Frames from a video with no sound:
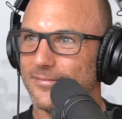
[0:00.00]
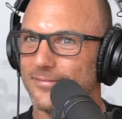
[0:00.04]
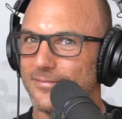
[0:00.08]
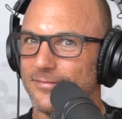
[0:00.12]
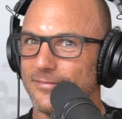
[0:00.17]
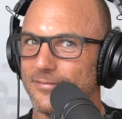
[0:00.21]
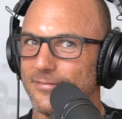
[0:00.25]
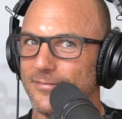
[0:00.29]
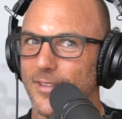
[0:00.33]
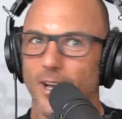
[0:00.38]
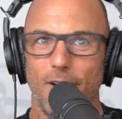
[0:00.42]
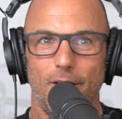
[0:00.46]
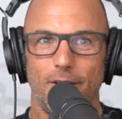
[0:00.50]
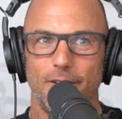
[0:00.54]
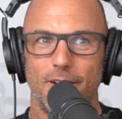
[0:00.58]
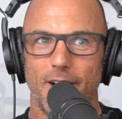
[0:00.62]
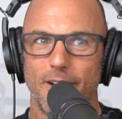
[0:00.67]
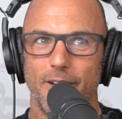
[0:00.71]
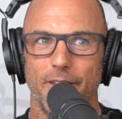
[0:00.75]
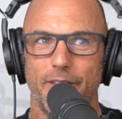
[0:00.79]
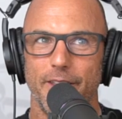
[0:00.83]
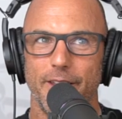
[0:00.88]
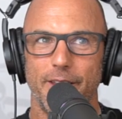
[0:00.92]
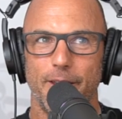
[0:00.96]
I was no, I
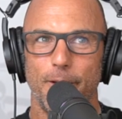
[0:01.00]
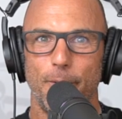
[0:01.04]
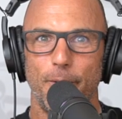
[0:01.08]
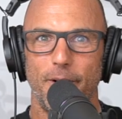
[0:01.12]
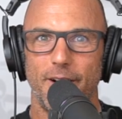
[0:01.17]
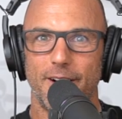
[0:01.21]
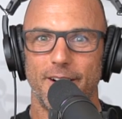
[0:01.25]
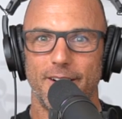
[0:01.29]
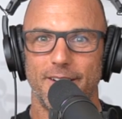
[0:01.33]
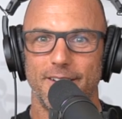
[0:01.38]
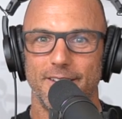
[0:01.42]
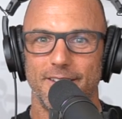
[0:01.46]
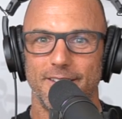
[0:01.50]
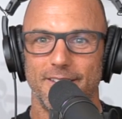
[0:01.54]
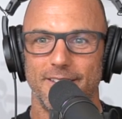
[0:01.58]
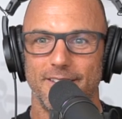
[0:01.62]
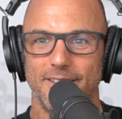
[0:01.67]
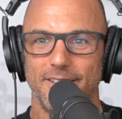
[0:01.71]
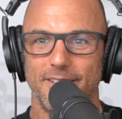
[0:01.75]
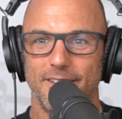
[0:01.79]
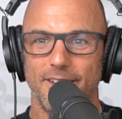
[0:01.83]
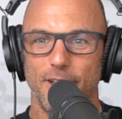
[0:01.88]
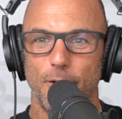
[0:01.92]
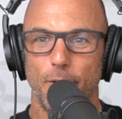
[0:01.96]
don't think you were. No,
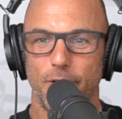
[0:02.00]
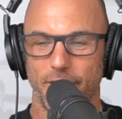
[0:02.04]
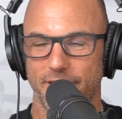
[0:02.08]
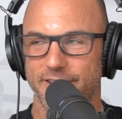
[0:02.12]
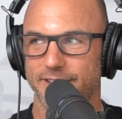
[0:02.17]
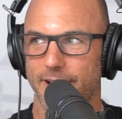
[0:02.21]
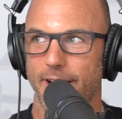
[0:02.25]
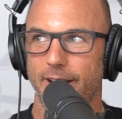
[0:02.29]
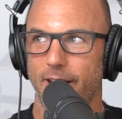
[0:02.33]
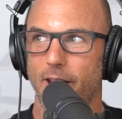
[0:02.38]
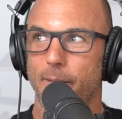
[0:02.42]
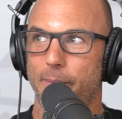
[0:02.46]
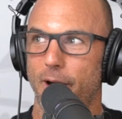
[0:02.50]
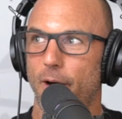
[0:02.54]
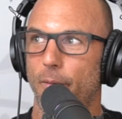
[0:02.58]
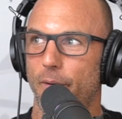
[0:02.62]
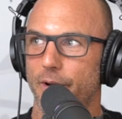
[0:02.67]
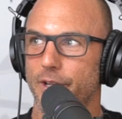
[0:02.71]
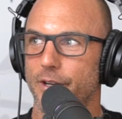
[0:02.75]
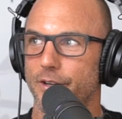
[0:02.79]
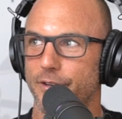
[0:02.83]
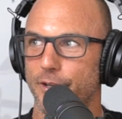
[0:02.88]
no. You were excited about what you're